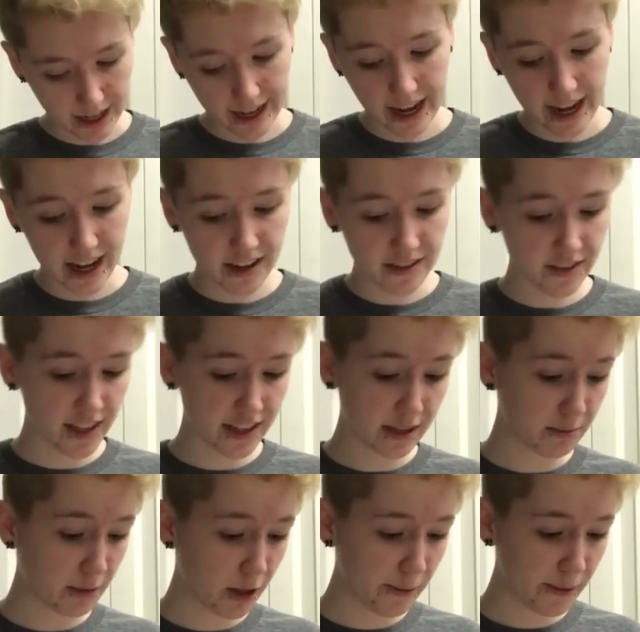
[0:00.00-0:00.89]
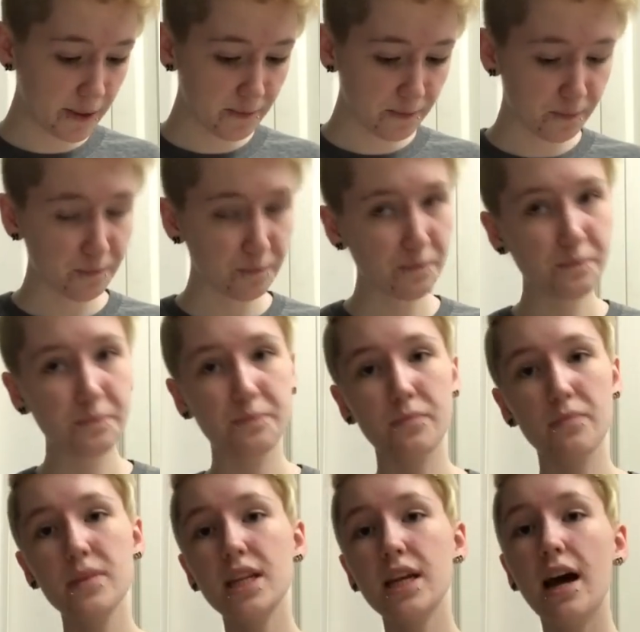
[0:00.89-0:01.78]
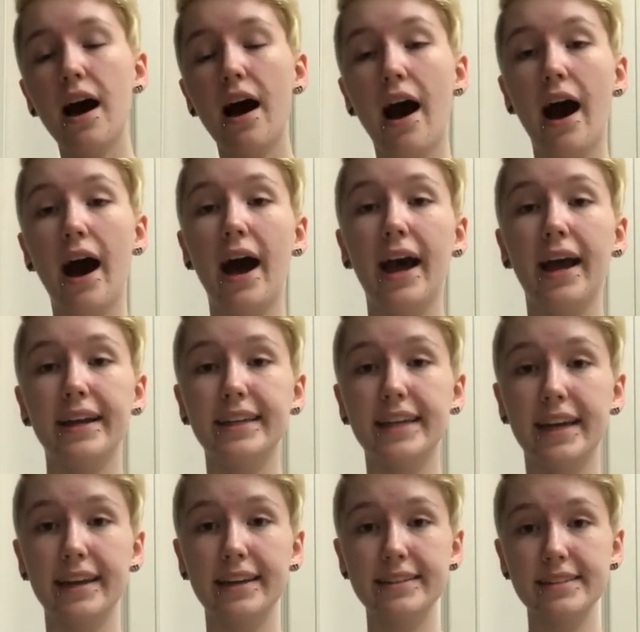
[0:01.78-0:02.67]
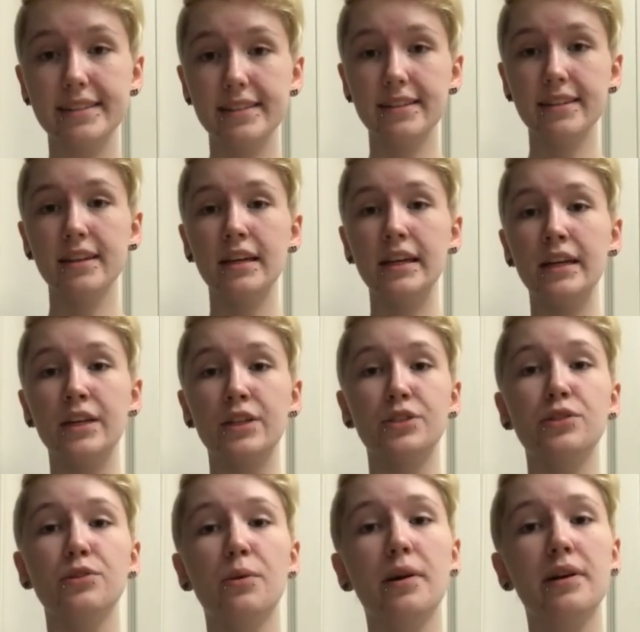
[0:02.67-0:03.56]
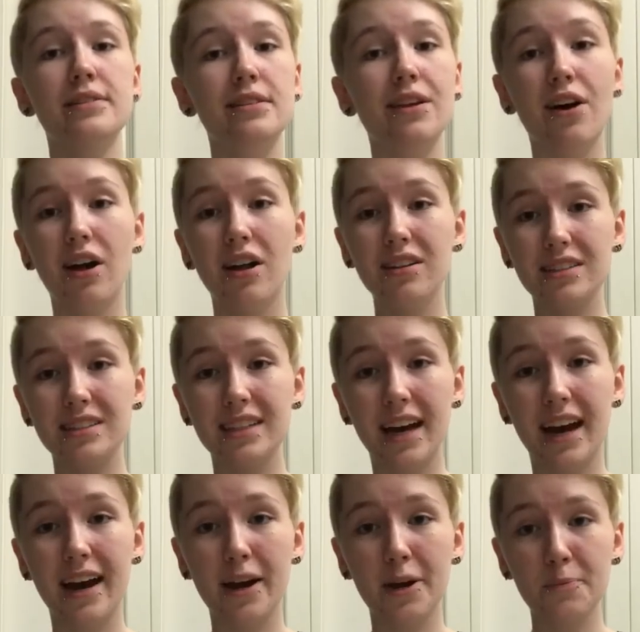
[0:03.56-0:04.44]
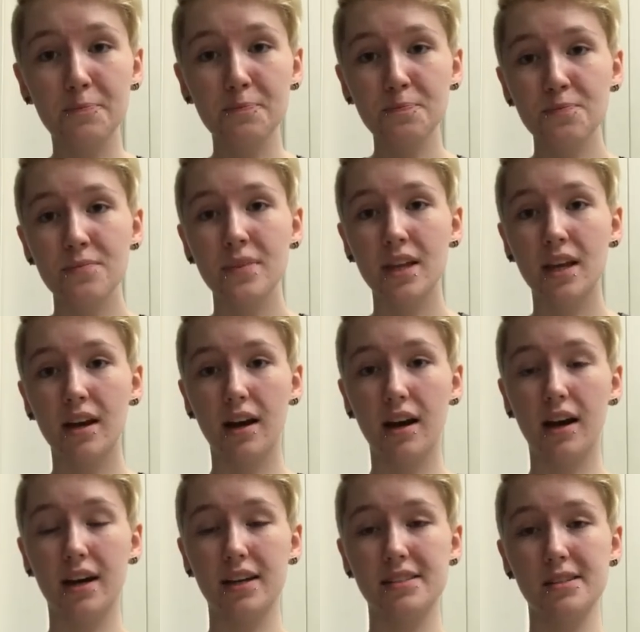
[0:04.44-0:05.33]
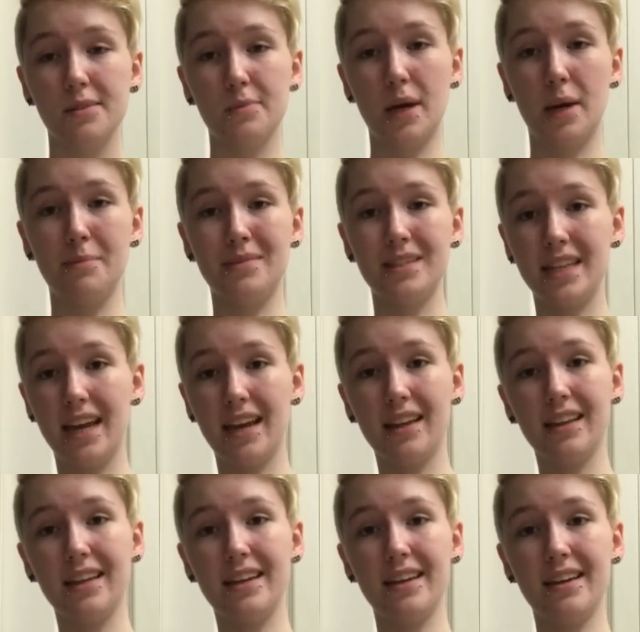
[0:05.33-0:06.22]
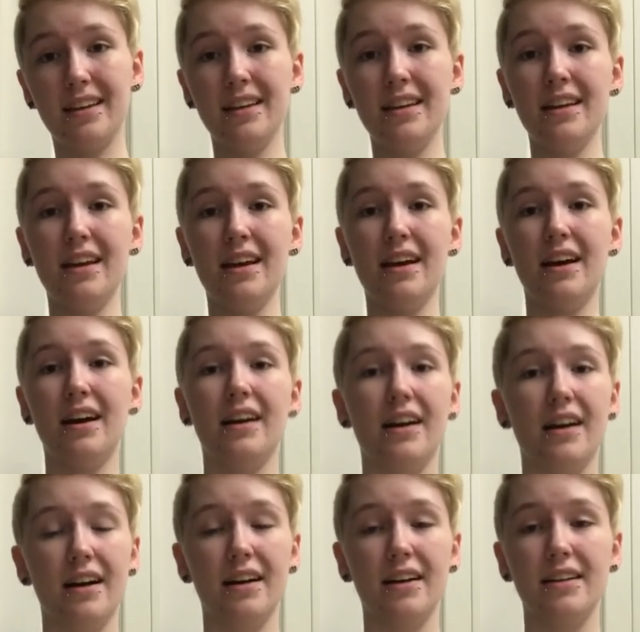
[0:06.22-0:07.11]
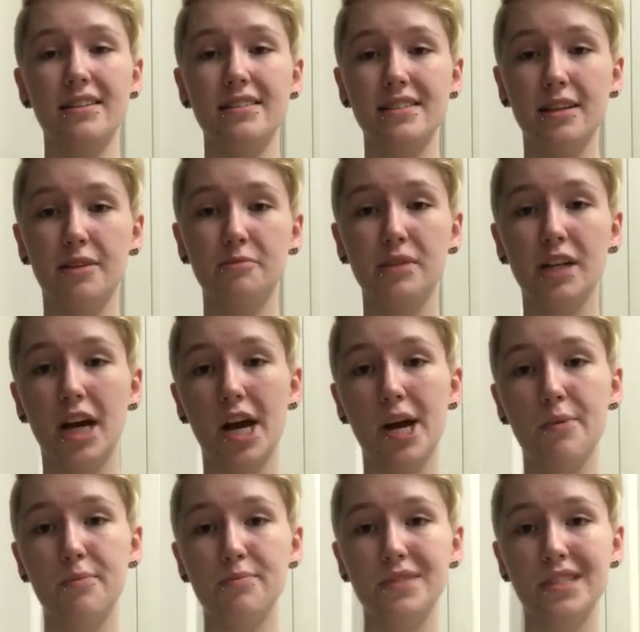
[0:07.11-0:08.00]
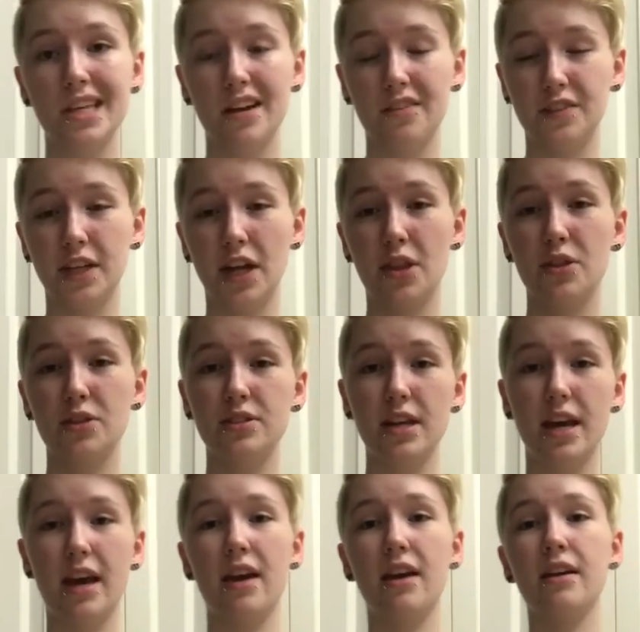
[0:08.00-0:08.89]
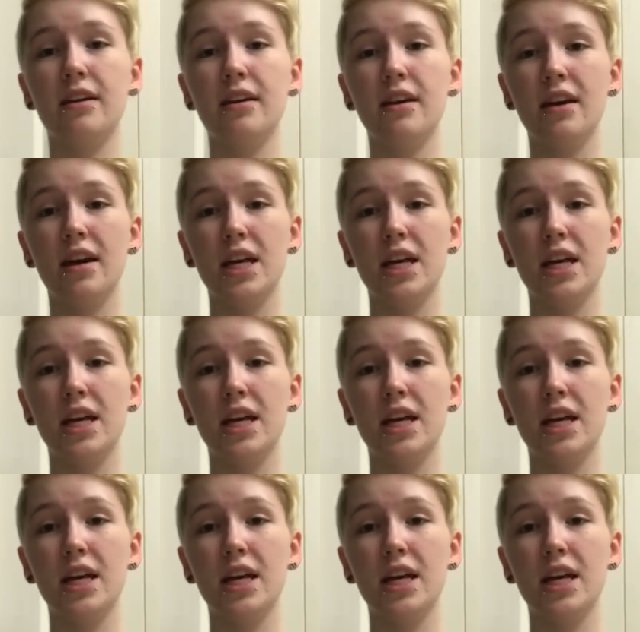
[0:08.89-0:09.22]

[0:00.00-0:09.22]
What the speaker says: I have at the moment. I get new ones all the time. Sometimes daily, sometimes every other day.